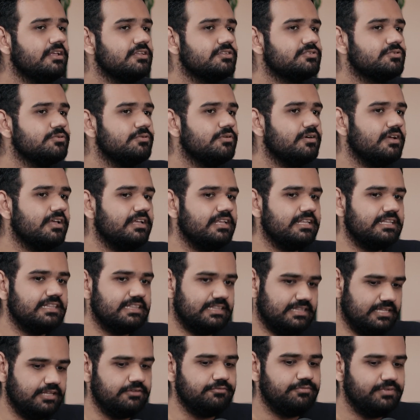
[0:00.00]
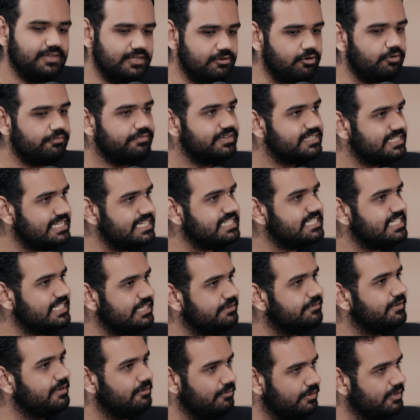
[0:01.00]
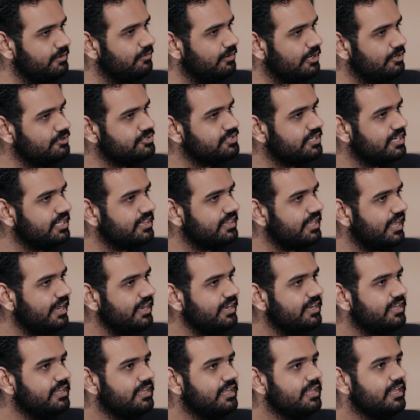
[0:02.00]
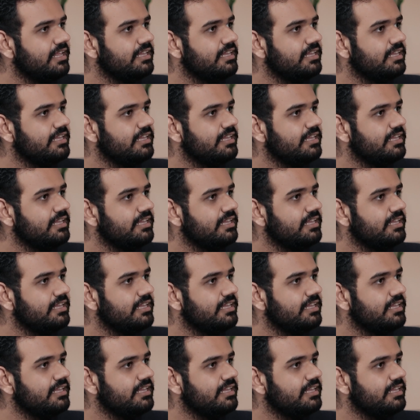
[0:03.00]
So we'll obviously see an evolution in that.